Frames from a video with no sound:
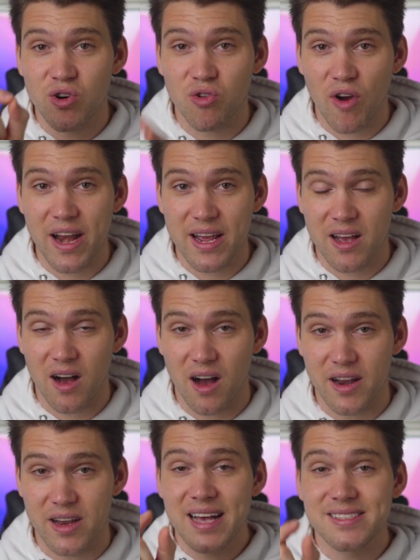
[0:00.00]
credit
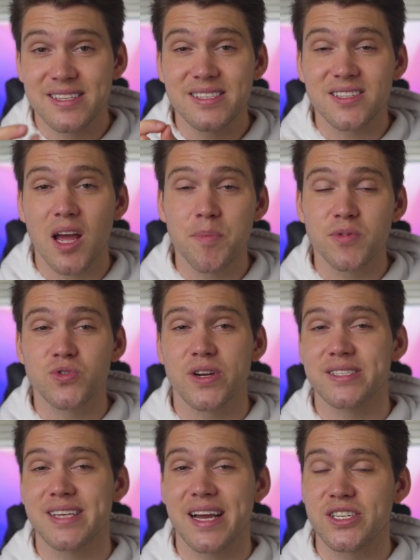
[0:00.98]
card, as this type of
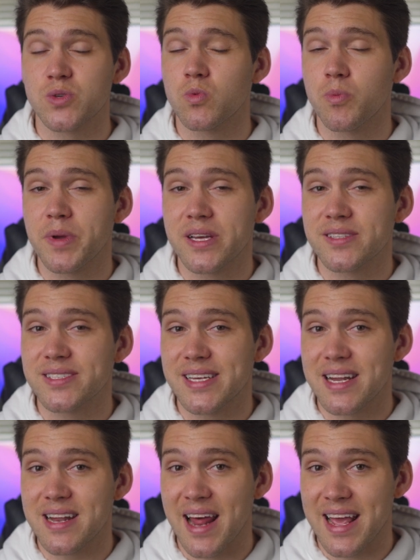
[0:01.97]
transaction will be
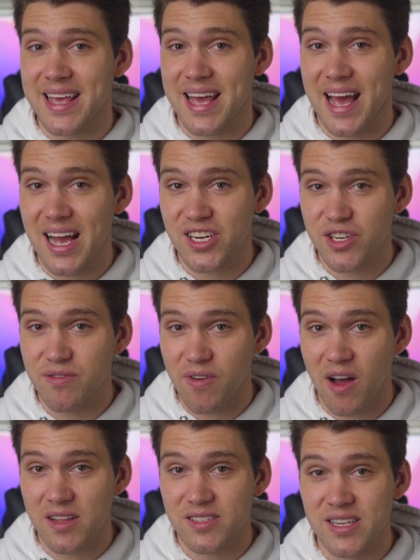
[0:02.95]
considered a cash
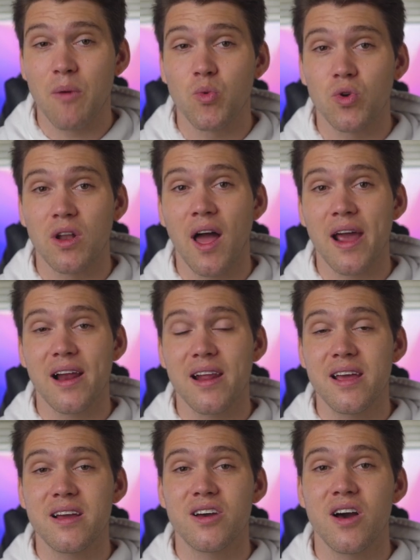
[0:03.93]
advance and will
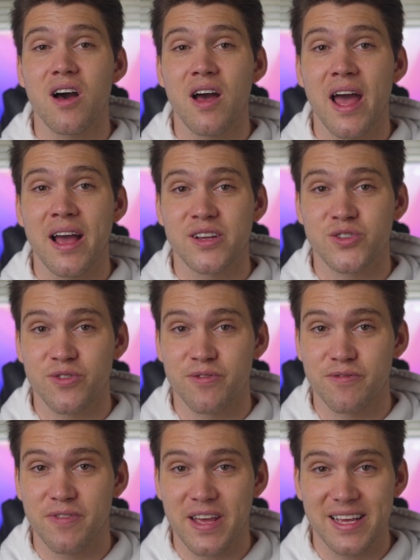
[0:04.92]
likely incur extra
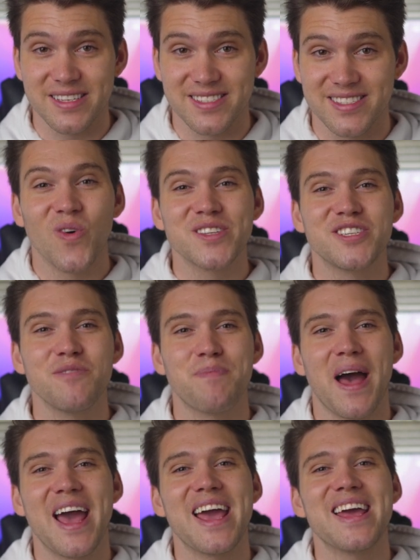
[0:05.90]
fees. Once you've
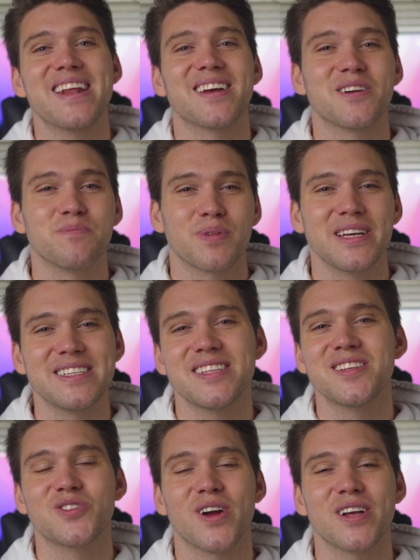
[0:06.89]
paid and
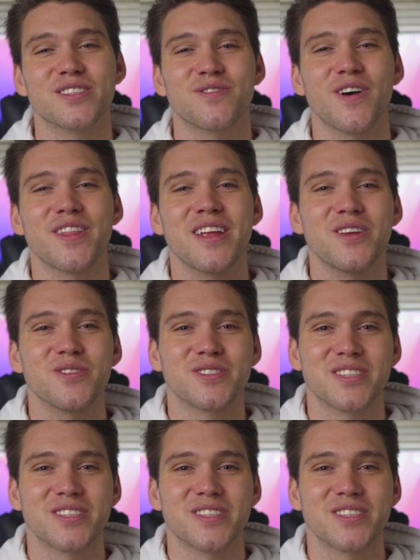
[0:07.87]
completed the transfer, then you're